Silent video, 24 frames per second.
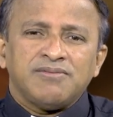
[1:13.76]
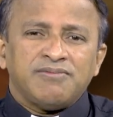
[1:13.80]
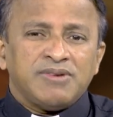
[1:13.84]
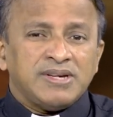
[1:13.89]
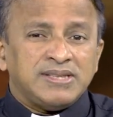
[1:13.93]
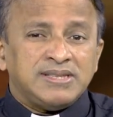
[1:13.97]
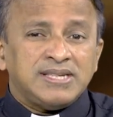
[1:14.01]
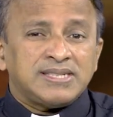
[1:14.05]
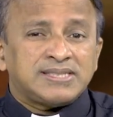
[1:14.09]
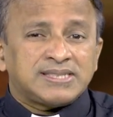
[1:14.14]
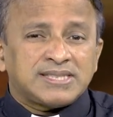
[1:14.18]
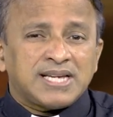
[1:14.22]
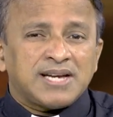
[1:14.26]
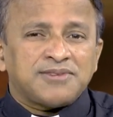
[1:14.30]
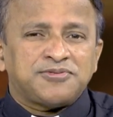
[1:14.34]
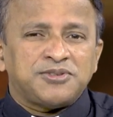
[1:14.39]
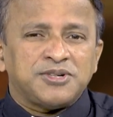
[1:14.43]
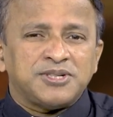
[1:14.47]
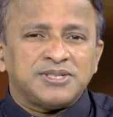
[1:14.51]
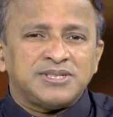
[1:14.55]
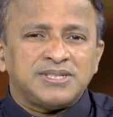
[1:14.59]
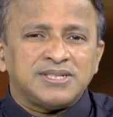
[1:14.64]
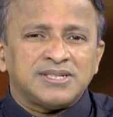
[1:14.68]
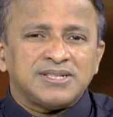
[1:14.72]
When they
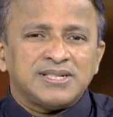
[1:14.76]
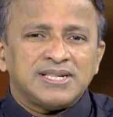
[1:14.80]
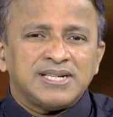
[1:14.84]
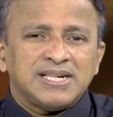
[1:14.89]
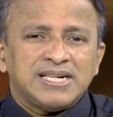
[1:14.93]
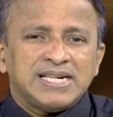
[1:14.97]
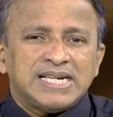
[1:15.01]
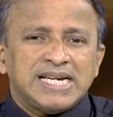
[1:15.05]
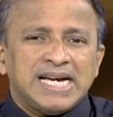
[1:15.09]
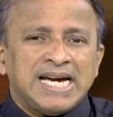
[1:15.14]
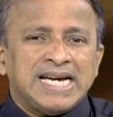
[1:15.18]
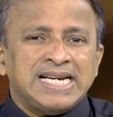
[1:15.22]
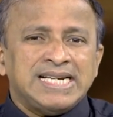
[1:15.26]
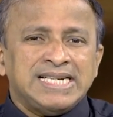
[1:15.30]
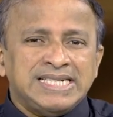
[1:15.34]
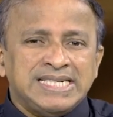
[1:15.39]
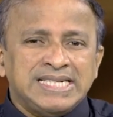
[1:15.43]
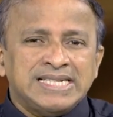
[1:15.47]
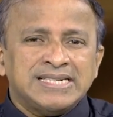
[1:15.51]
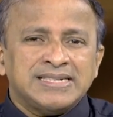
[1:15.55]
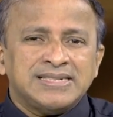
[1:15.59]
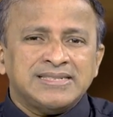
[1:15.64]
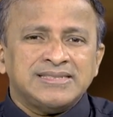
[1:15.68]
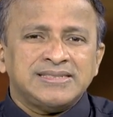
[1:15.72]
suffered
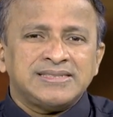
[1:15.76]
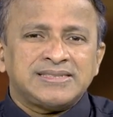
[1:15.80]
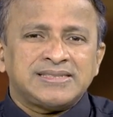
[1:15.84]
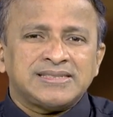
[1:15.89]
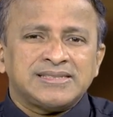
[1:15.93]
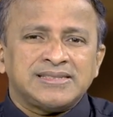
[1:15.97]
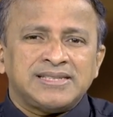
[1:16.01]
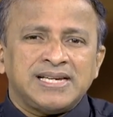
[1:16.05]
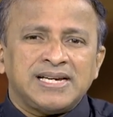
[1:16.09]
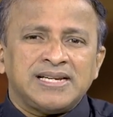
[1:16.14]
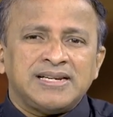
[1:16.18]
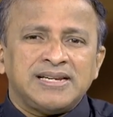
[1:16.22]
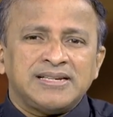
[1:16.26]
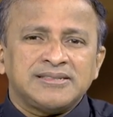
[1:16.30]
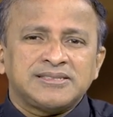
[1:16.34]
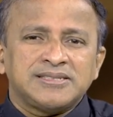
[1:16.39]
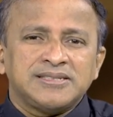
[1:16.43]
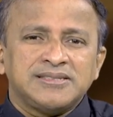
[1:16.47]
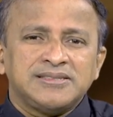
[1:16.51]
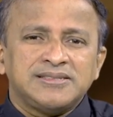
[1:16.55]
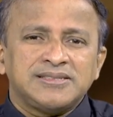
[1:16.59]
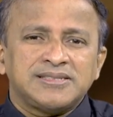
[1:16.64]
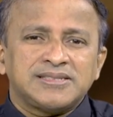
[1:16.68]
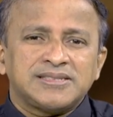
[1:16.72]
and learned their
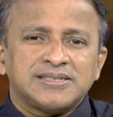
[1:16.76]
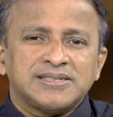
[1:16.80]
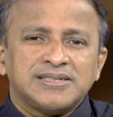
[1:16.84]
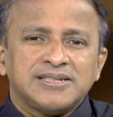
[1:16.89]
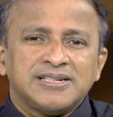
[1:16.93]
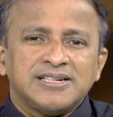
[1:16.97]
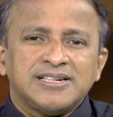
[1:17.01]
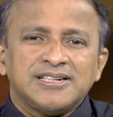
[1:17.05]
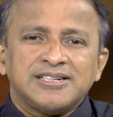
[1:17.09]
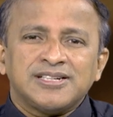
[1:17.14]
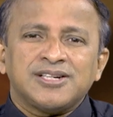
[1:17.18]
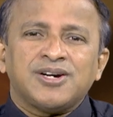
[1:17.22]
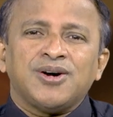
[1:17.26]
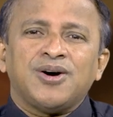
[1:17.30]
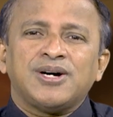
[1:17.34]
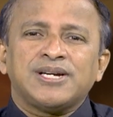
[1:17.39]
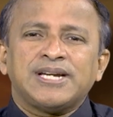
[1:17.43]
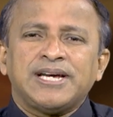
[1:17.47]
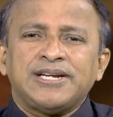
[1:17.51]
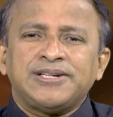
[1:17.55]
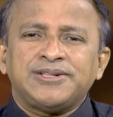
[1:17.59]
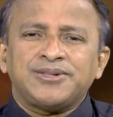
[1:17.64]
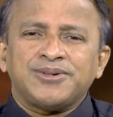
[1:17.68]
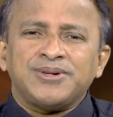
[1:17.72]
lessons, God
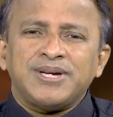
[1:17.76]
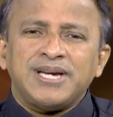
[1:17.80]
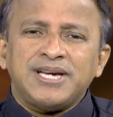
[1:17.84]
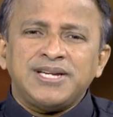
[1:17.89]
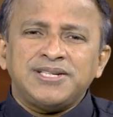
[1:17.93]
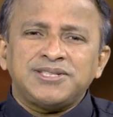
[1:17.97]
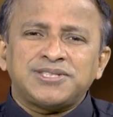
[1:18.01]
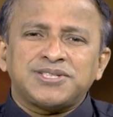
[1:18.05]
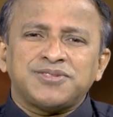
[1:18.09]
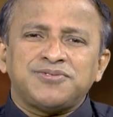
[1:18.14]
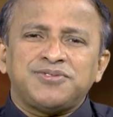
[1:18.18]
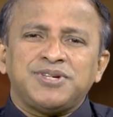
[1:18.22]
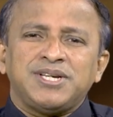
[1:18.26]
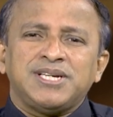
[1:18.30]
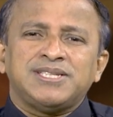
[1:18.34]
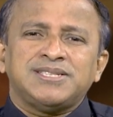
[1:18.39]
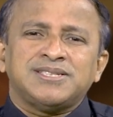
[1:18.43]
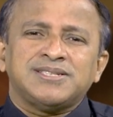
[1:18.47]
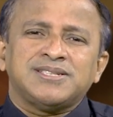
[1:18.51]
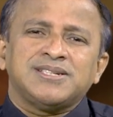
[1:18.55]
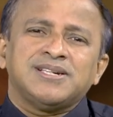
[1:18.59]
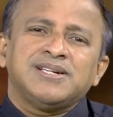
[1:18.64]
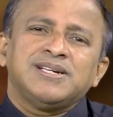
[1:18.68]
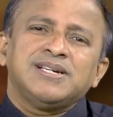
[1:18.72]
had to
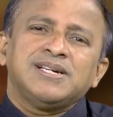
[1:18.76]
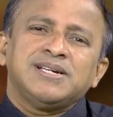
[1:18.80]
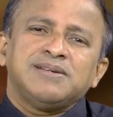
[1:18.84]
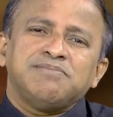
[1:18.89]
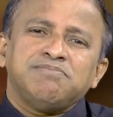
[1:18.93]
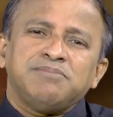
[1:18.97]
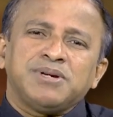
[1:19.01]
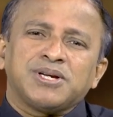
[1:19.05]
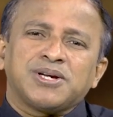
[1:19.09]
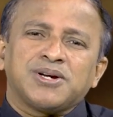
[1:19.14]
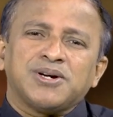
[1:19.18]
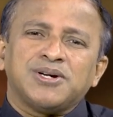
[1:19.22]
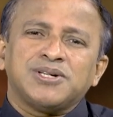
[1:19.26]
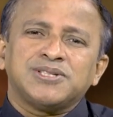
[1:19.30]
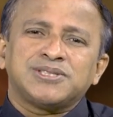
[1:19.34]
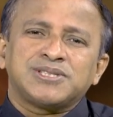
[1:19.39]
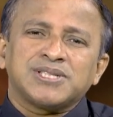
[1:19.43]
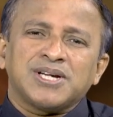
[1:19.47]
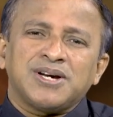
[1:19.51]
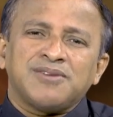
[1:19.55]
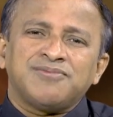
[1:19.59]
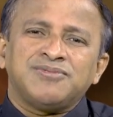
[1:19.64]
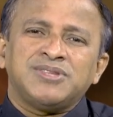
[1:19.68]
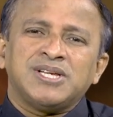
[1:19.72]
intervene
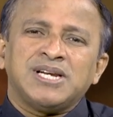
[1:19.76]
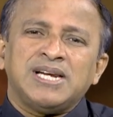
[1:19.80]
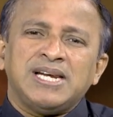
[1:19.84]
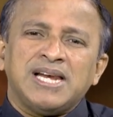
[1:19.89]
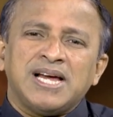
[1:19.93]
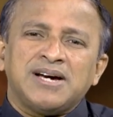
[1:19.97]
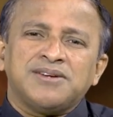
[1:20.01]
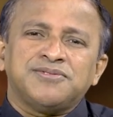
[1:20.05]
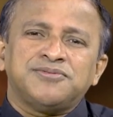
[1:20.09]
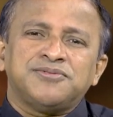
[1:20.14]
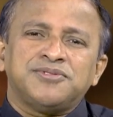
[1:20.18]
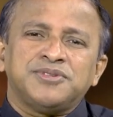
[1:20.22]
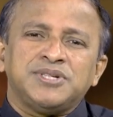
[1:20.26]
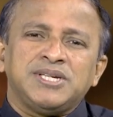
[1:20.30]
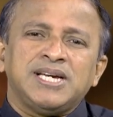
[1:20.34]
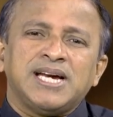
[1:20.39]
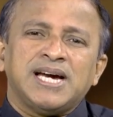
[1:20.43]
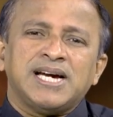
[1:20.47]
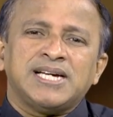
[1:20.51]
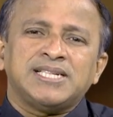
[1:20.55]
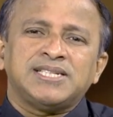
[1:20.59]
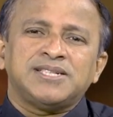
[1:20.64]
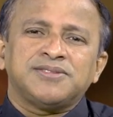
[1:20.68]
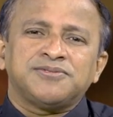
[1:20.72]
because of the love He
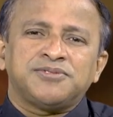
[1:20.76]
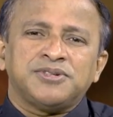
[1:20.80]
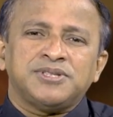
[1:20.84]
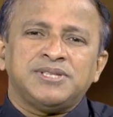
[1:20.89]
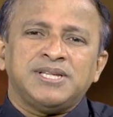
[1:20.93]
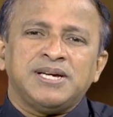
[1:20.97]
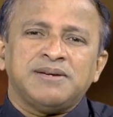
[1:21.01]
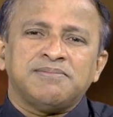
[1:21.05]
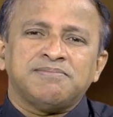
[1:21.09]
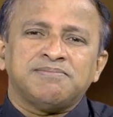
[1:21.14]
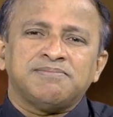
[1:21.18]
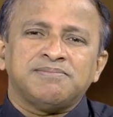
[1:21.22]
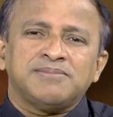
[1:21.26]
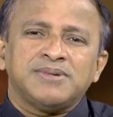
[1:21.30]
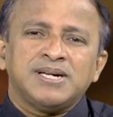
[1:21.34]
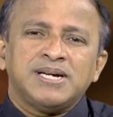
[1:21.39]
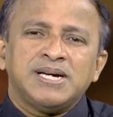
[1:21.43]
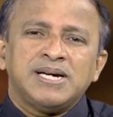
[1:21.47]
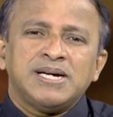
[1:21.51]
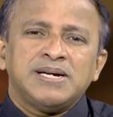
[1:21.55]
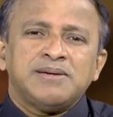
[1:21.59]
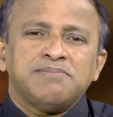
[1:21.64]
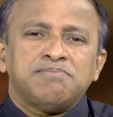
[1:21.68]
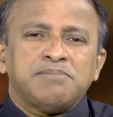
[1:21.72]
had for them.
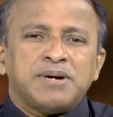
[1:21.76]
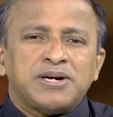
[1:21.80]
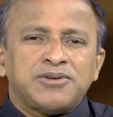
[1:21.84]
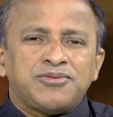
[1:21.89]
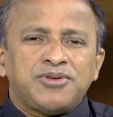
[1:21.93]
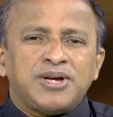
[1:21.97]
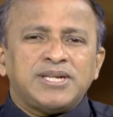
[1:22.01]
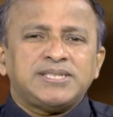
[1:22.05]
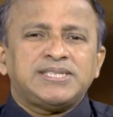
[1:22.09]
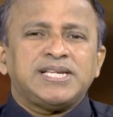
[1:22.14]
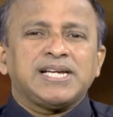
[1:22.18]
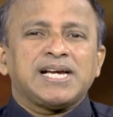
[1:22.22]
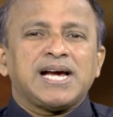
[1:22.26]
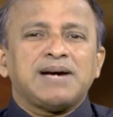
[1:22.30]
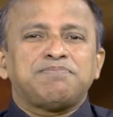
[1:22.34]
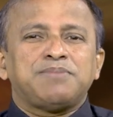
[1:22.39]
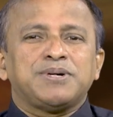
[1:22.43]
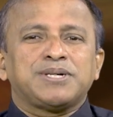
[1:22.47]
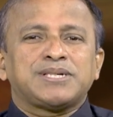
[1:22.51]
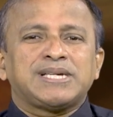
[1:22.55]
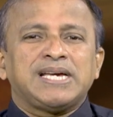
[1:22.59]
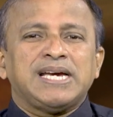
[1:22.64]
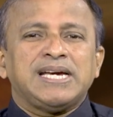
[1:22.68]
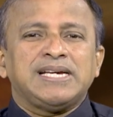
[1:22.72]
By raising up
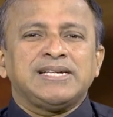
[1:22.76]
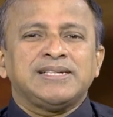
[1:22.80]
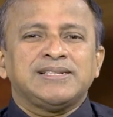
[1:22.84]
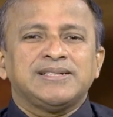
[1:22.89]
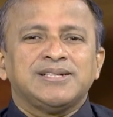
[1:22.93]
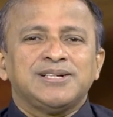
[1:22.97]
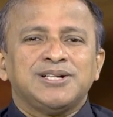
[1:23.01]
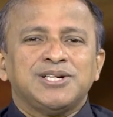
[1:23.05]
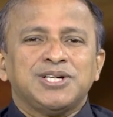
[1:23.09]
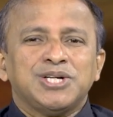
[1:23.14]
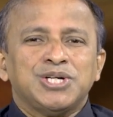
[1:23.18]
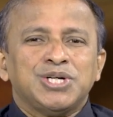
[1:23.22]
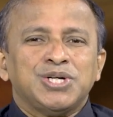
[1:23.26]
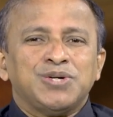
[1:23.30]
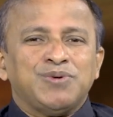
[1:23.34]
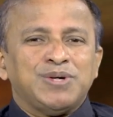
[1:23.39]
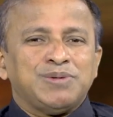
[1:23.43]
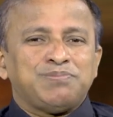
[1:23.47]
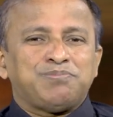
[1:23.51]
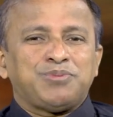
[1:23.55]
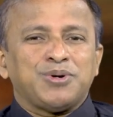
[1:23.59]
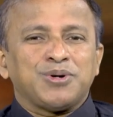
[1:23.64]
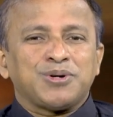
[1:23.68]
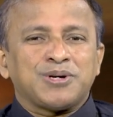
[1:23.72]
a king who
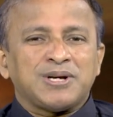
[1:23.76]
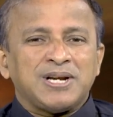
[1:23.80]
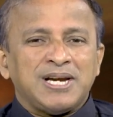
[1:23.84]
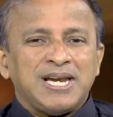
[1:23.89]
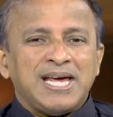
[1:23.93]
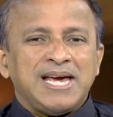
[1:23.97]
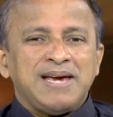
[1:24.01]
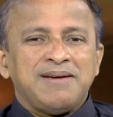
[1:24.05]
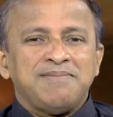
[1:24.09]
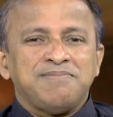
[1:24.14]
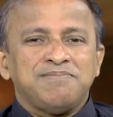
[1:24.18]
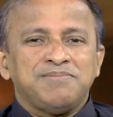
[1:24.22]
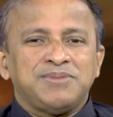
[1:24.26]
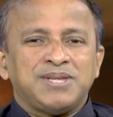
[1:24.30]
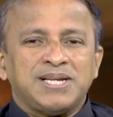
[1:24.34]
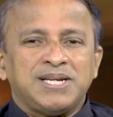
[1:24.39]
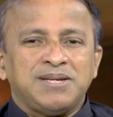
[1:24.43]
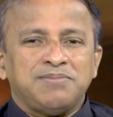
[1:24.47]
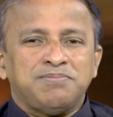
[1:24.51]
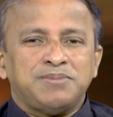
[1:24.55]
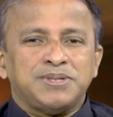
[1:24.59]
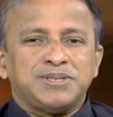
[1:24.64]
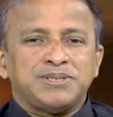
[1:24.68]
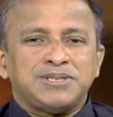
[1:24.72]
will proclaim their
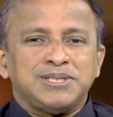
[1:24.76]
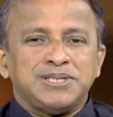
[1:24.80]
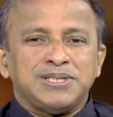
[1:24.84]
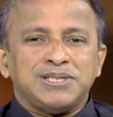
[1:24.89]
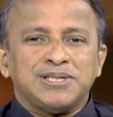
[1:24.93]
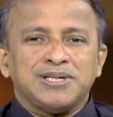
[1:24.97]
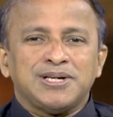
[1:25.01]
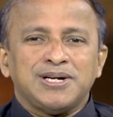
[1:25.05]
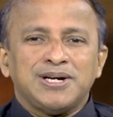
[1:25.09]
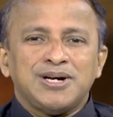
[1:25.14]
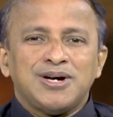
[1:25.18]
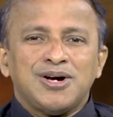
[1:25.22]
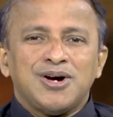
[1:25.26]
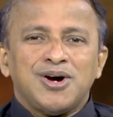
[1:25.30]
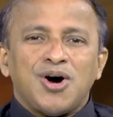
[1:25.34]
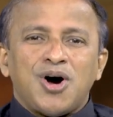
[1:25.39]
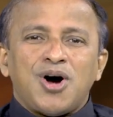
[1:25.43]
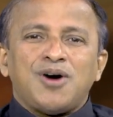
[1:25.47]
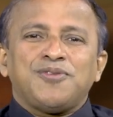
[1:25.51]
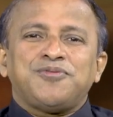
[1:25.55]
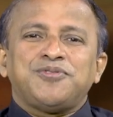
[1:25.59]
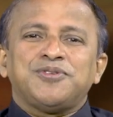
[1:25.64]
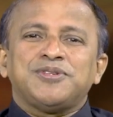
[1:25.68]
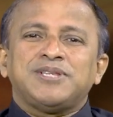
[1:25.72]
liberty,
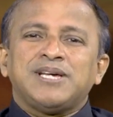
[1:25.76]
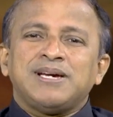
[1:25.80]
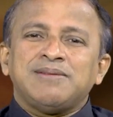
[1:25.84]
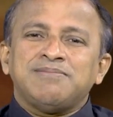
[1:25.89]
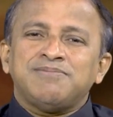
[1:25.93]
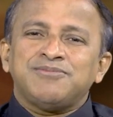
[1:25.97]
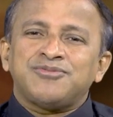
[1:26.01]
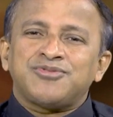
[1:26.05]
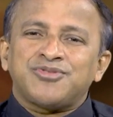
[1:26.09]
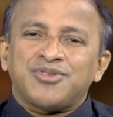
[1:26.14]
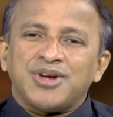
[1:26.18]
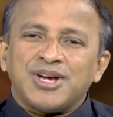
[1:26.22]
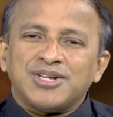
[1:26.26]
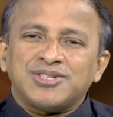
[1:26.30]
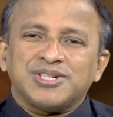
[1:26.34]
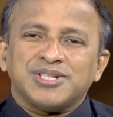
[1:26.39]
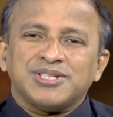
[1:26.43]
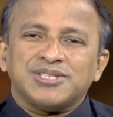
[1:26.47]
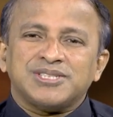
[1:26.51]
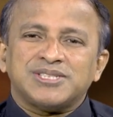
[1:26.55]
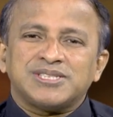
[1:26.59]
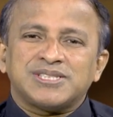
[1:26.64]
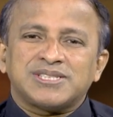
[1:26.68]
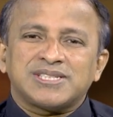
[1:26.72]
offer them
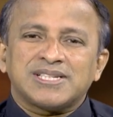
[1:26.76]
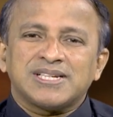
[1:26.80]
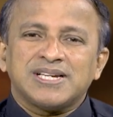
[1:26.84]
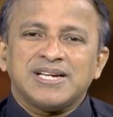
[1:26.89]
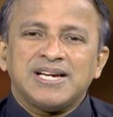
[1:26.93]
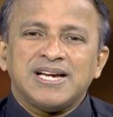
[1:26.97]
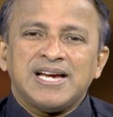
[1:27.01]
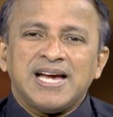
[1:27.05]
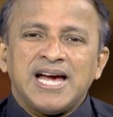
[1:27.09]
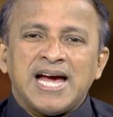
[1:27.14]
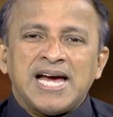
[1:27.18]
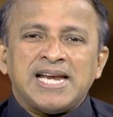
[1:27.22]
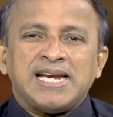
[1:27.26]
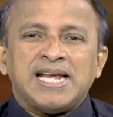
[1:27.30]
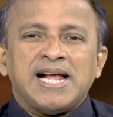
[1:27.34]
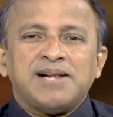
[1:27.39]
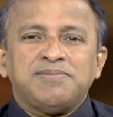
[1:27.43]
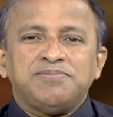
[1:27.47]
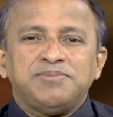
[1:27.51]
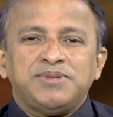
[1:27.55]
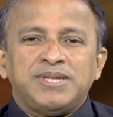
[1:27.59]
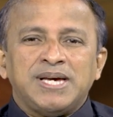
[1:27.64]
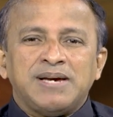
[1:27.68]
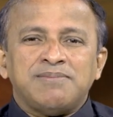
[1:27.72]
treasures, and
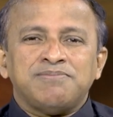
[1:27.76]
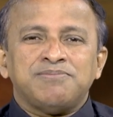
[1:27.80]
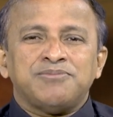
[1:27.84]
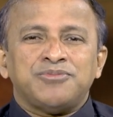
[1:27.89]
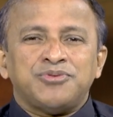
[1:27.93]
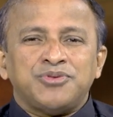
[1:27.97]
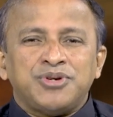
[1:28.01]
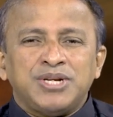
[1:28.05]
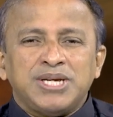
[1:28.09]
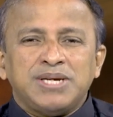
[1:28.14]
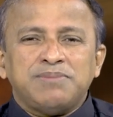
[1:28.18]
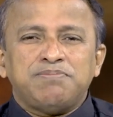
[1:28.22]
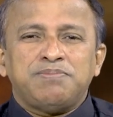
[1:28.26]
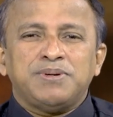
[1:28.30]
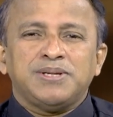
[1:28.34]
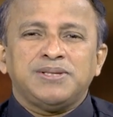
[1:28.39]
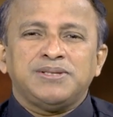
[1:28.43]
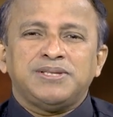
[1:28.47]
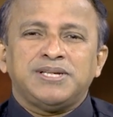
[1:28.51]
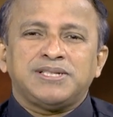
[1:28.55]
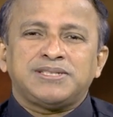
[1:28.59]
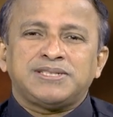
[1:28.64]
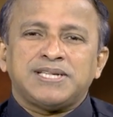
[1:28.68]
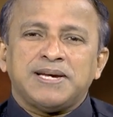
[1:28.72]
help them
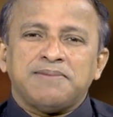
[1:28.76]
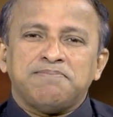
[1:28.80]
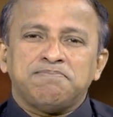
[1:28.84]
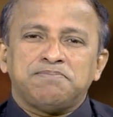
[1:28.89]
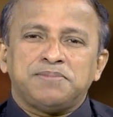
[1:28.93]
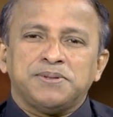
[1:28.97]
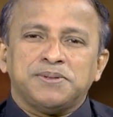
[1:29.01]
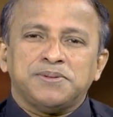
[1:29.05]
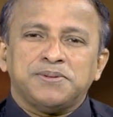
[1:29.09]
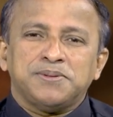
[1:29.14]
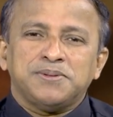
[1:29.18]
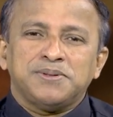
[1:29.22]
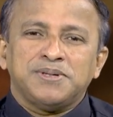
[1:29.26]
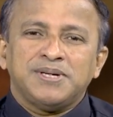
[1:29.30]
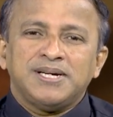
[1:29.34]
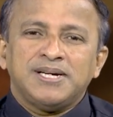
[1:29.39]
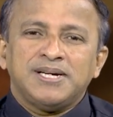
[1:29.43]
rebuild the temple,